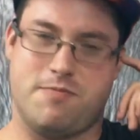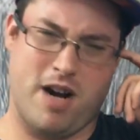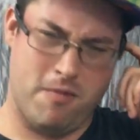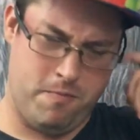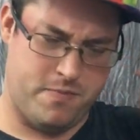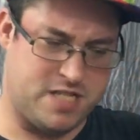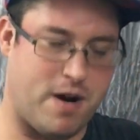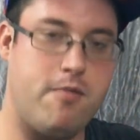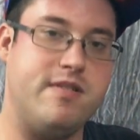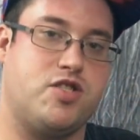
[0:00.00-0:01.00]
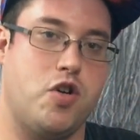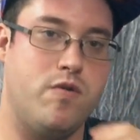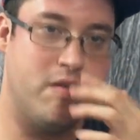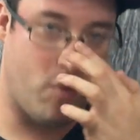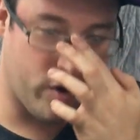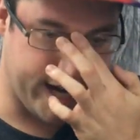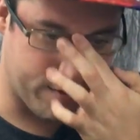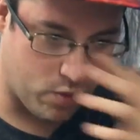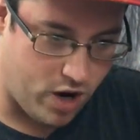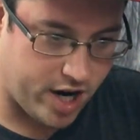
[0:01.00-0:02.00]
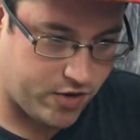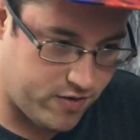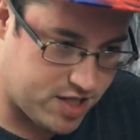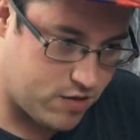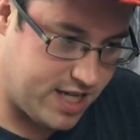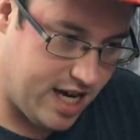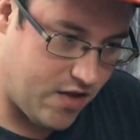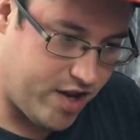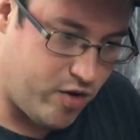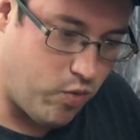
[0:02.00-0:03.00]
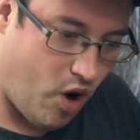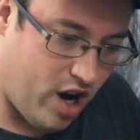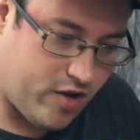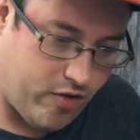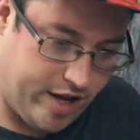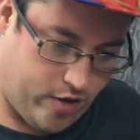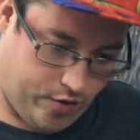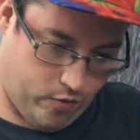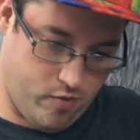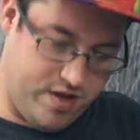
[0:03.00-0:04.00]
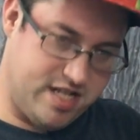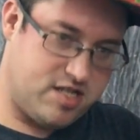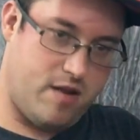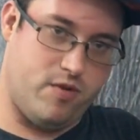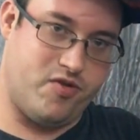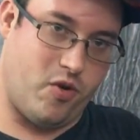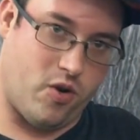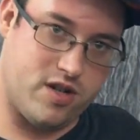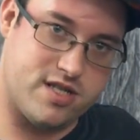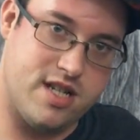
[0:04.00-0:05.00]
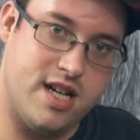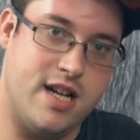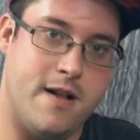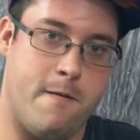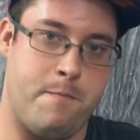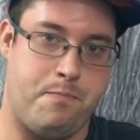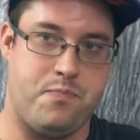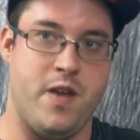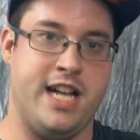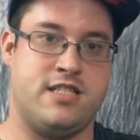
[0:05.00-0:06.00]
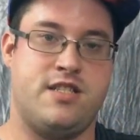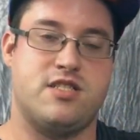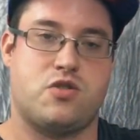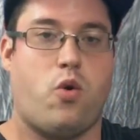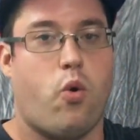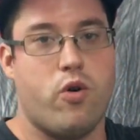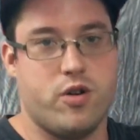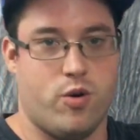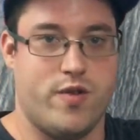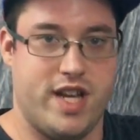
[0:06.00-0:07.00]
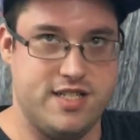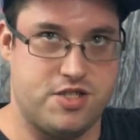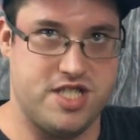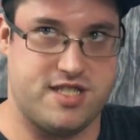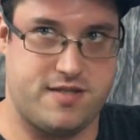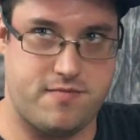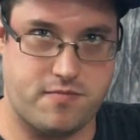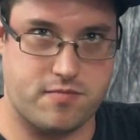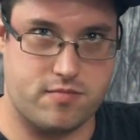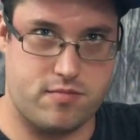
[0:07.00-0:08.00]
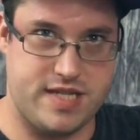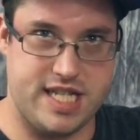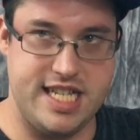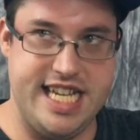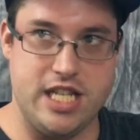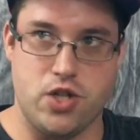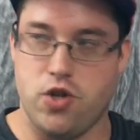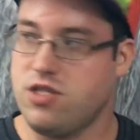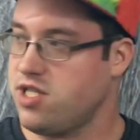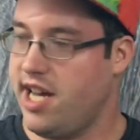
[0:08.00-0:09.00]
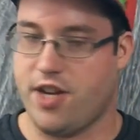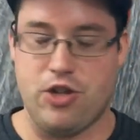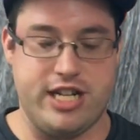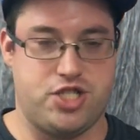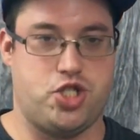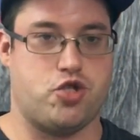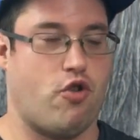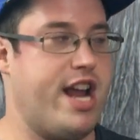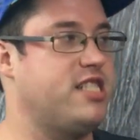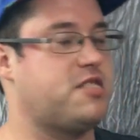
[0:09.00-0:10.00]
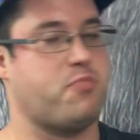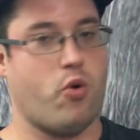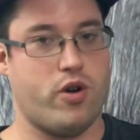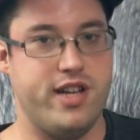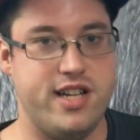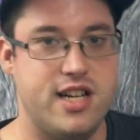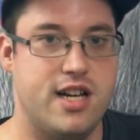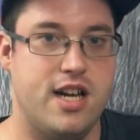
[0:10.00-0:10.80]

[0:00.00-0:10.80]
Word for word: It's probably it's probably two in the morning, and we're walking through this hotel, and then you walk like through these double doors into this corridor that is just it looks like you're like transported.